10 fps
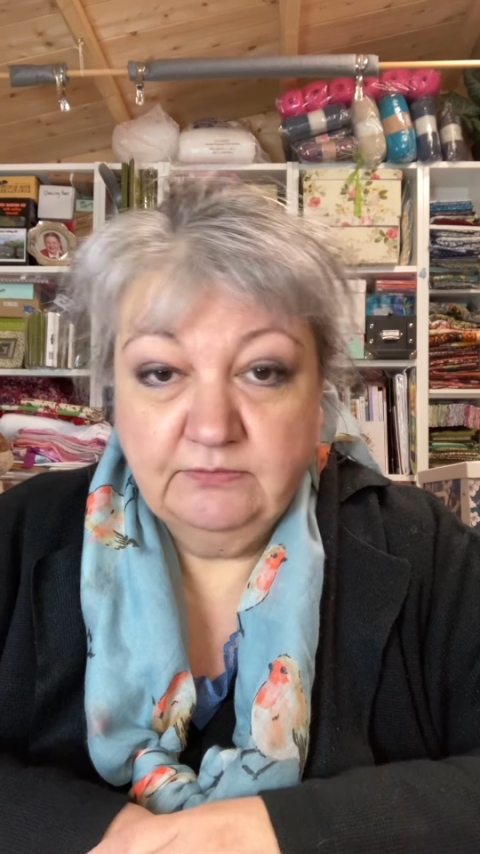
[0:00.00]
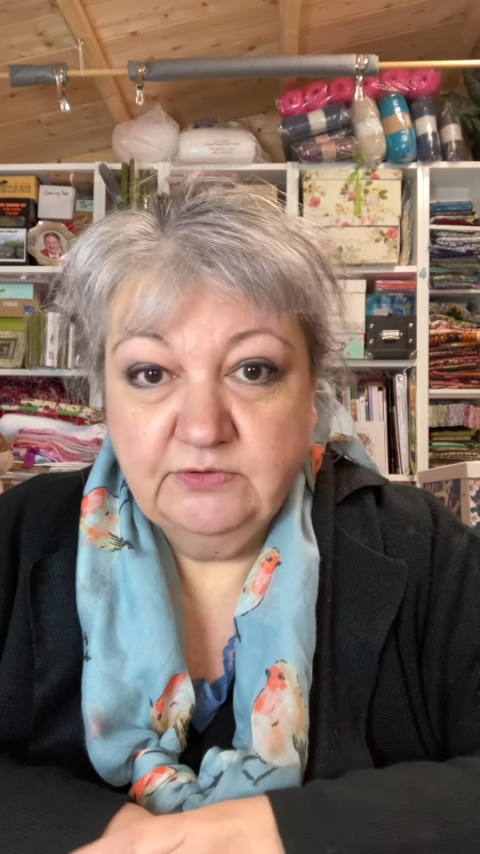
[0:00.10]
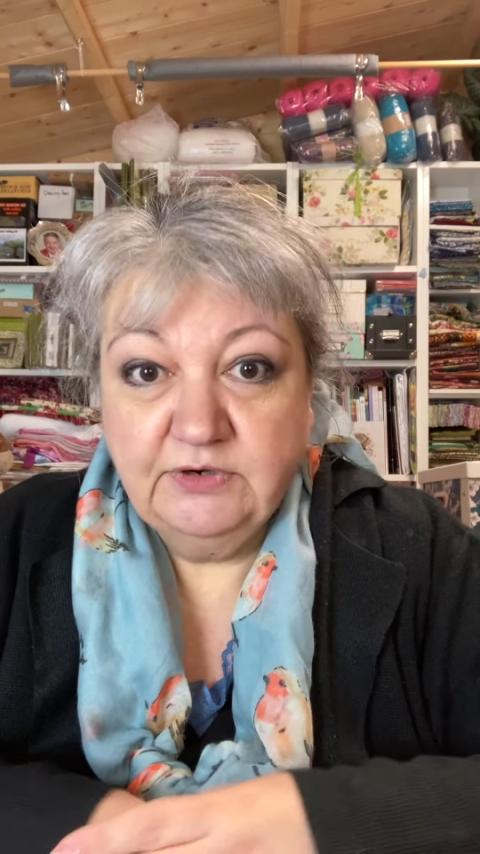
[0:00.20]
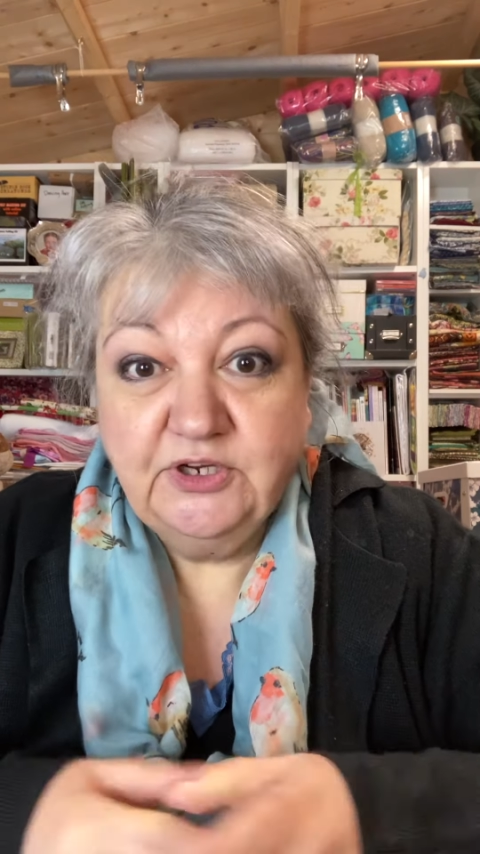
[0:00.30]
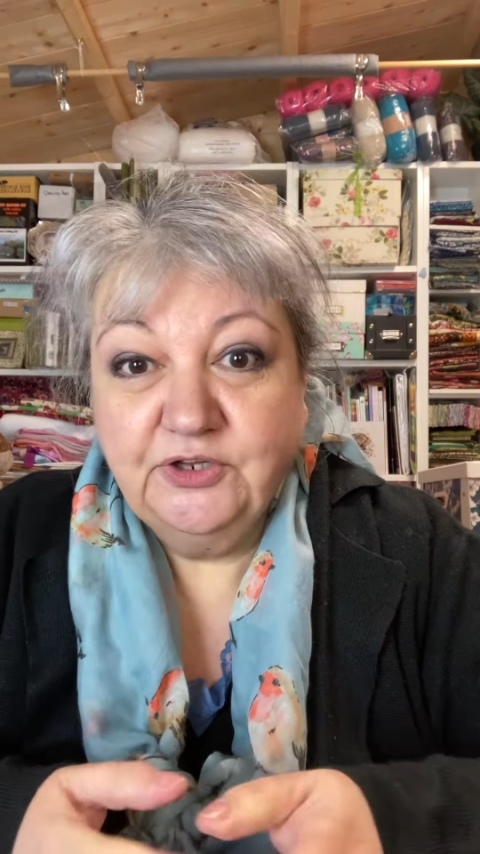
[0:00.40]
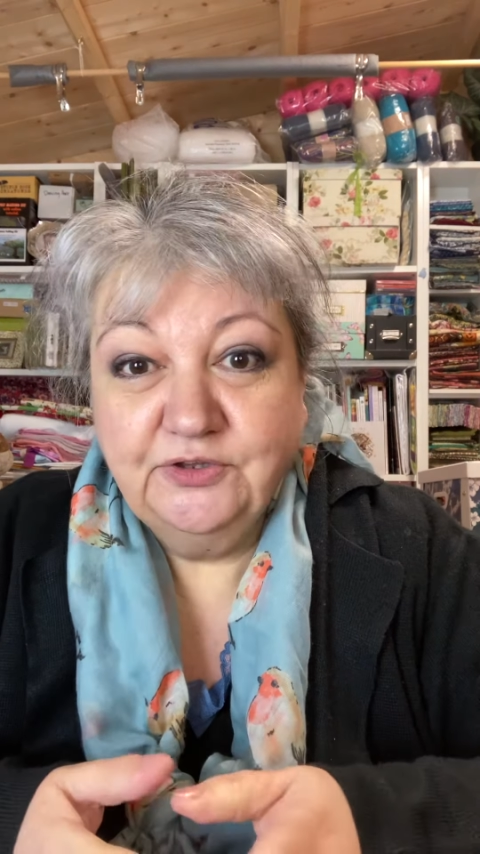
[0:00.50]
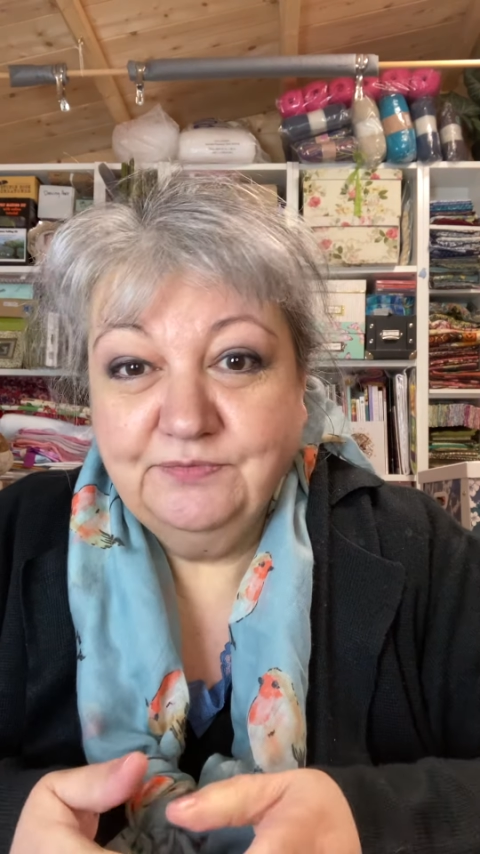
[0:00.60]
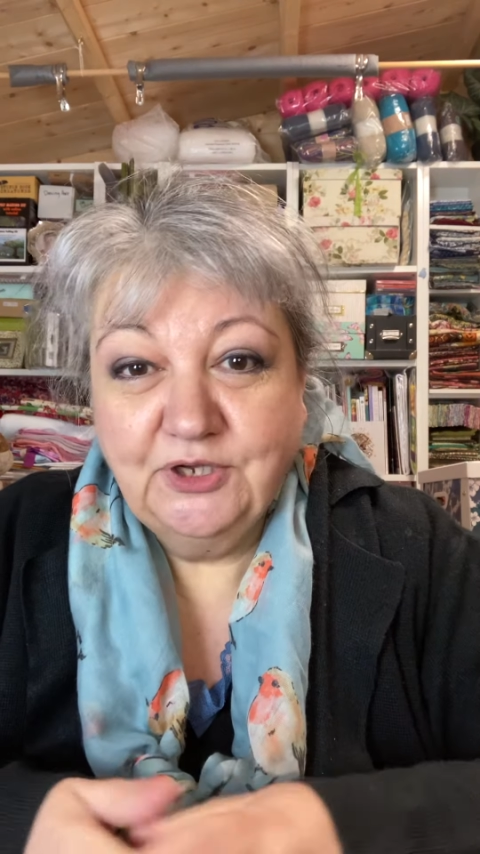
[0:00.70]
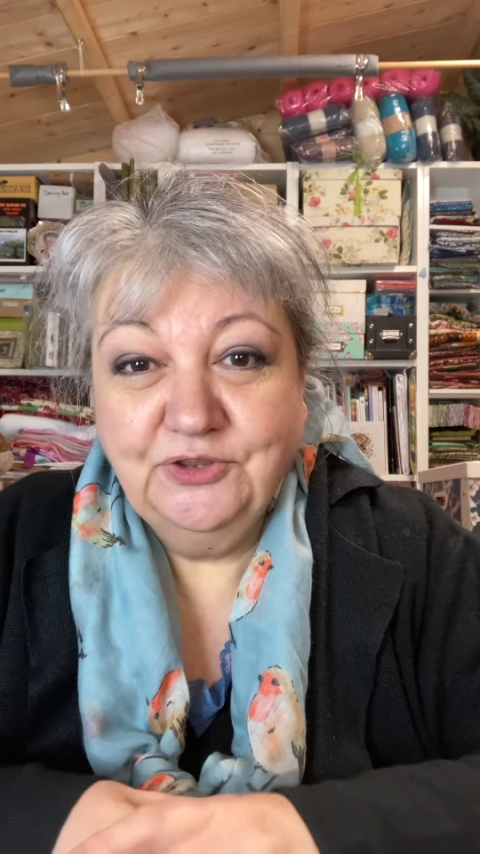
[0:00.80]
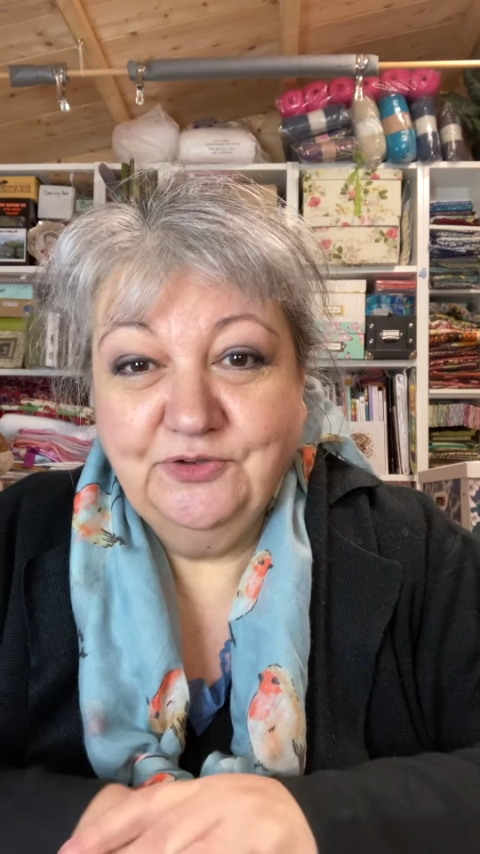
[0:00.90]
written
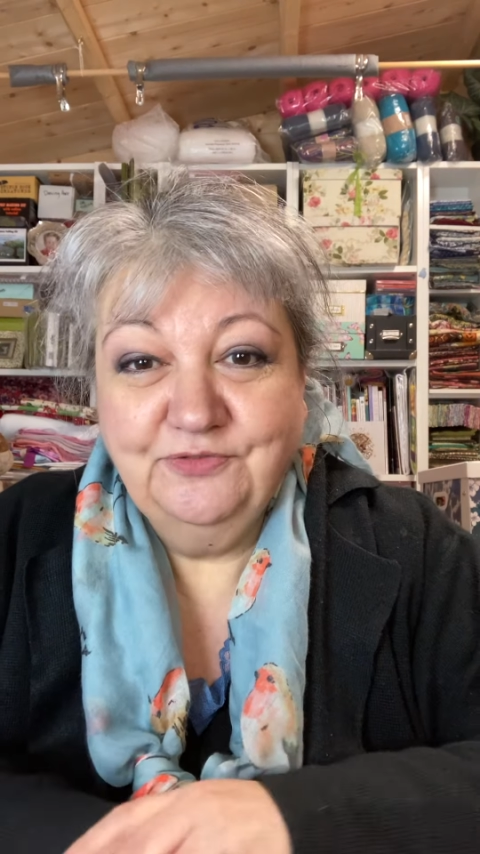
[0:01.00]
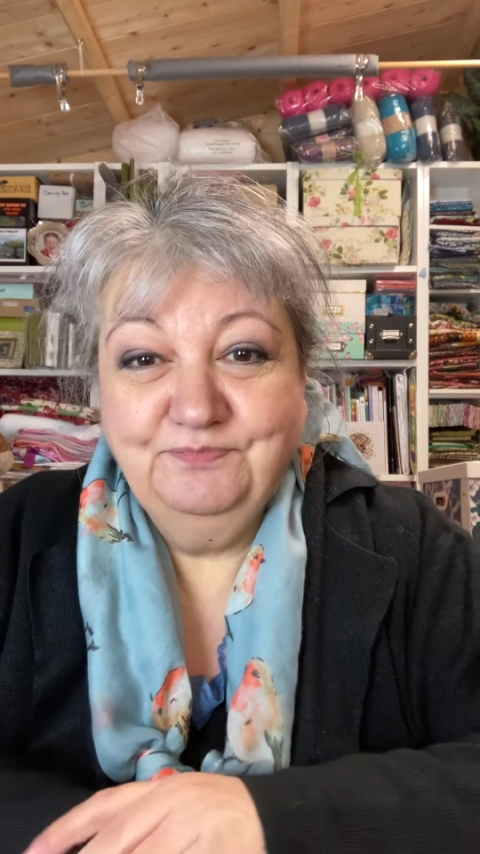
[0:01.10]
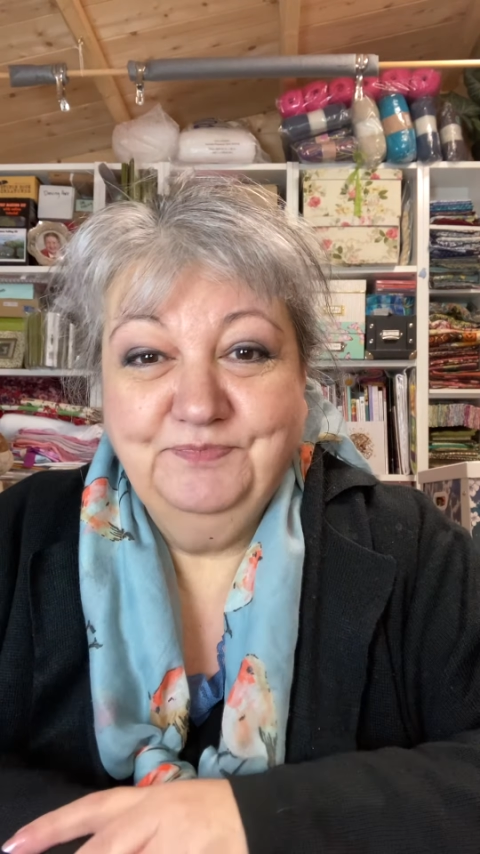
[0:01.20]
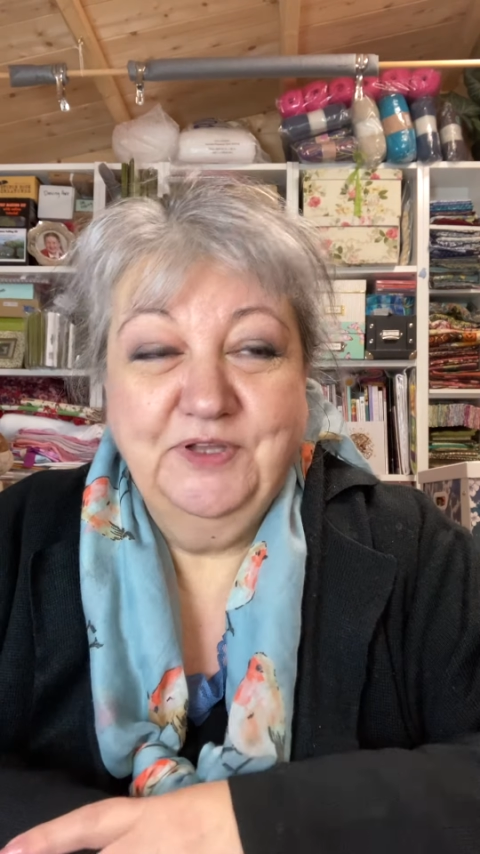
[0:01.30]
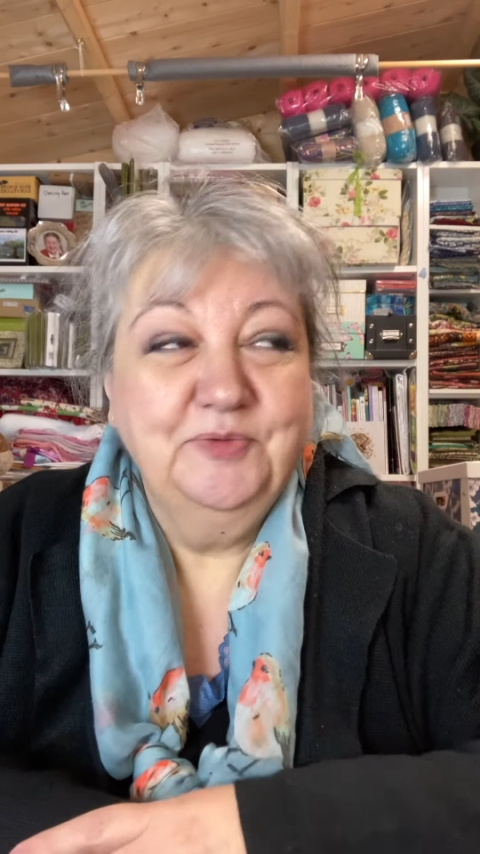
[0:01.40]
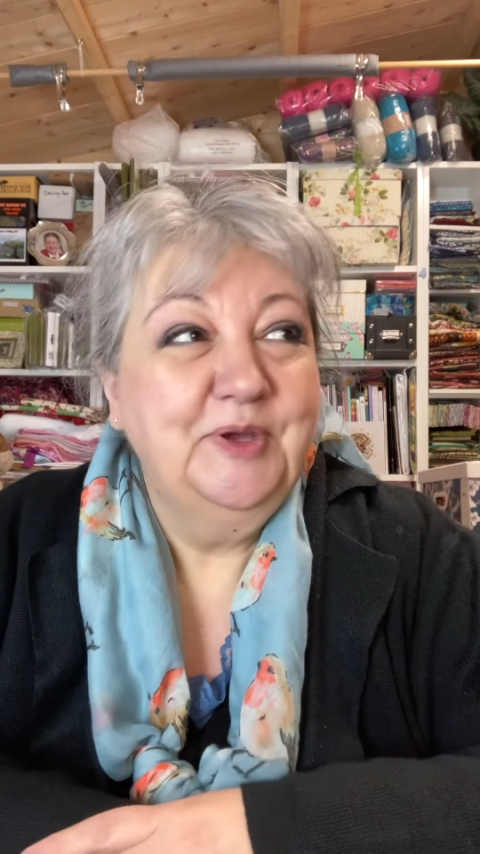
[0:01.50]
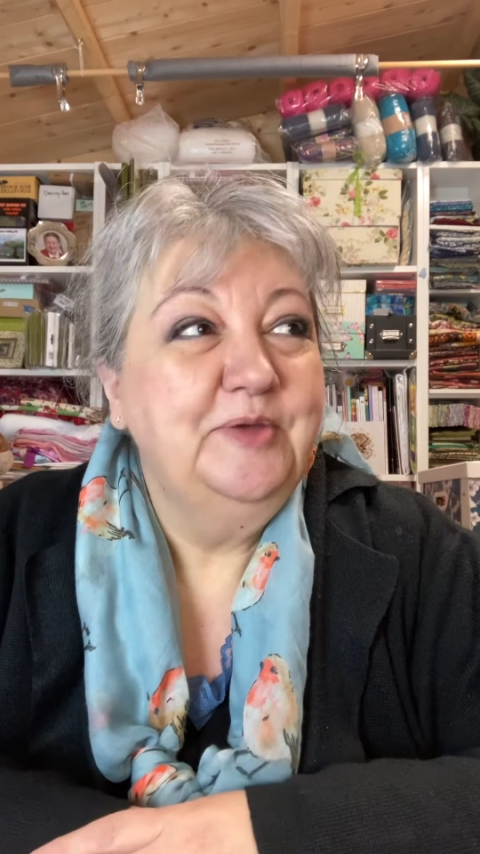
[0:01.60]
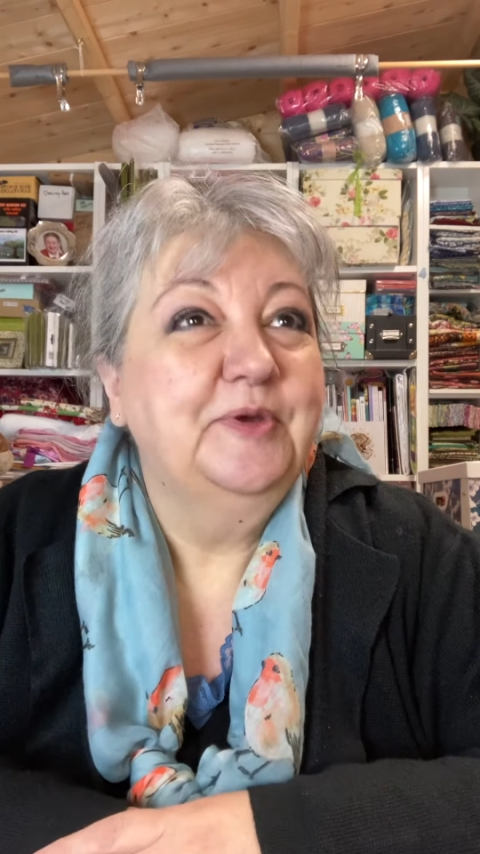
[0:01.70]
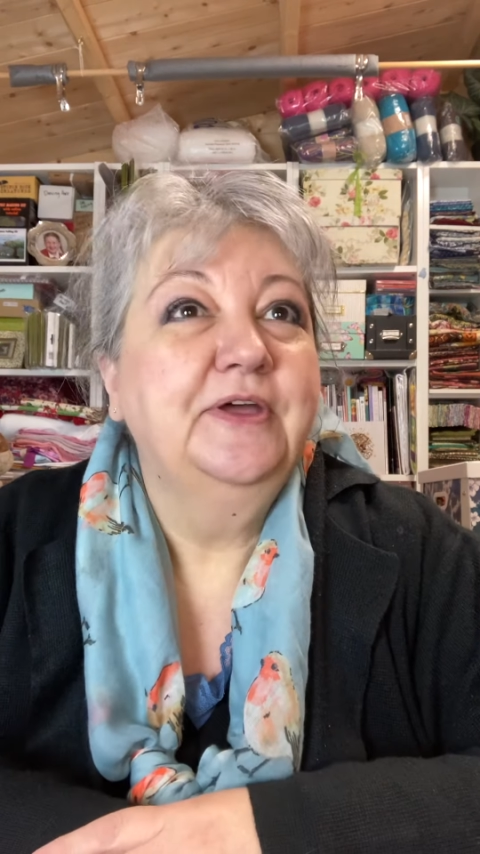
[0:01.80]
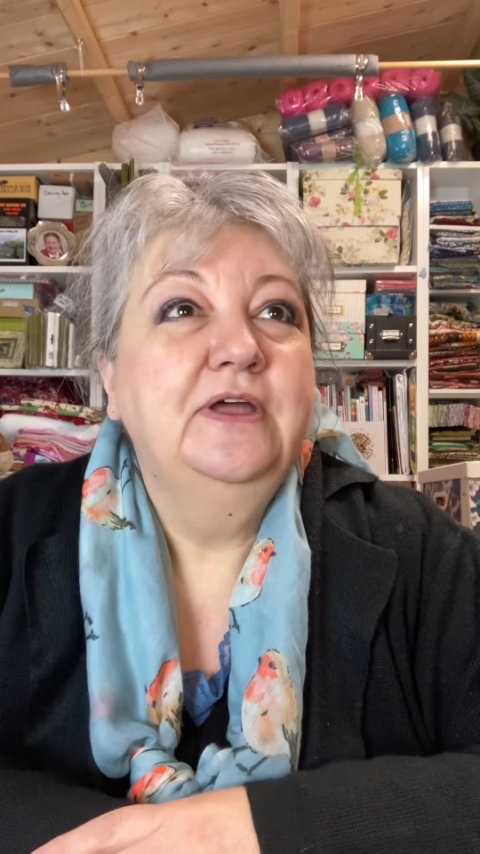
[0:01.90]
on the paper.